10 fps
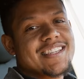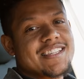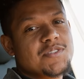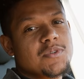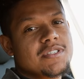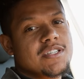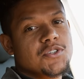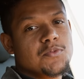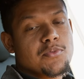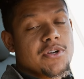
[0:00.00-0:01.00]
This one's
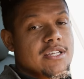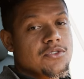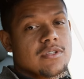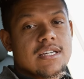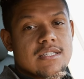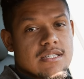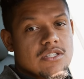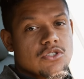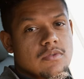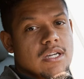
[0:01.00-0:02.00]
a pretty unique
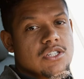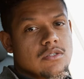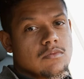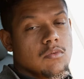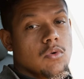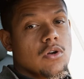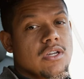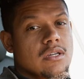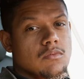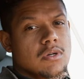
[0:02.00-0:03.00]
situation. We're
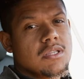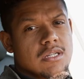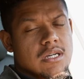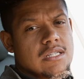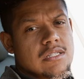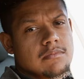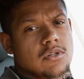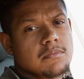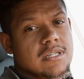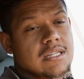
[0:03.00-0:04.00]
working with the
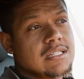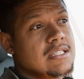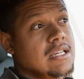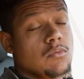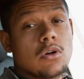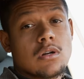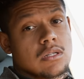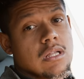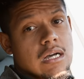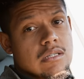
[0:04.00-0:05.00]
customer because they work a
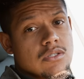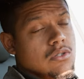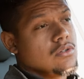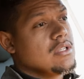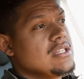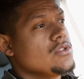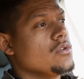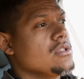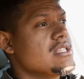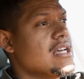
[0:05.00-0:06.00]
lot. So they
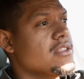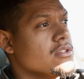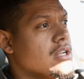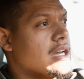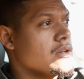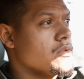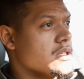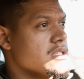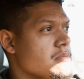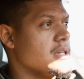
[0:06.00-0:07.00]
told us that they're not
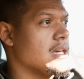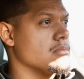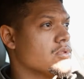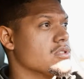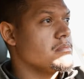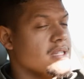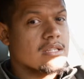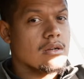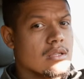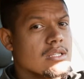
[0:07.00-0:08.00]
going to be able to be
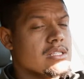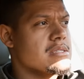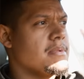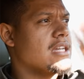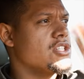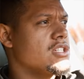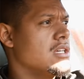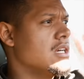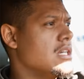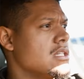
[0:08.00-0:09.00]
there on the inspection.
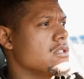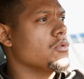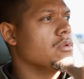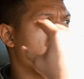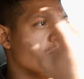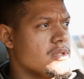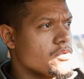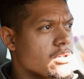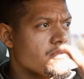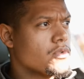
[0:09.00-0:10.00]
So we're going to be
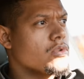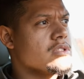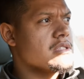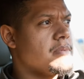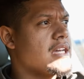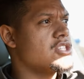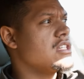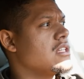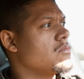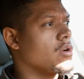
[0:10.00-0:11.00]
doing a full
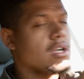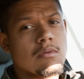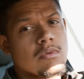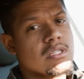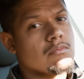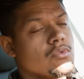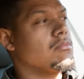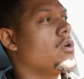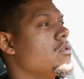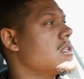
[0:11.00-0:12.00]
inspection and working with them
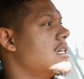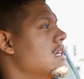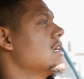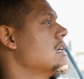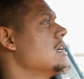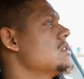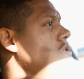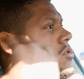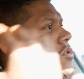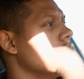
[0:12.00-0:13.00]
remotely
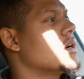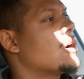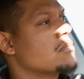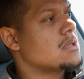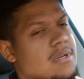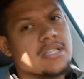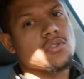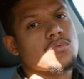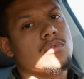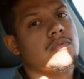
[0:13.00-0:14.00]
to help them get
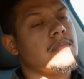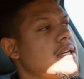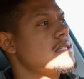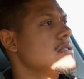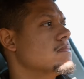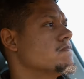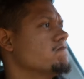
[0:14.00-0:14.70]
the roof replaced.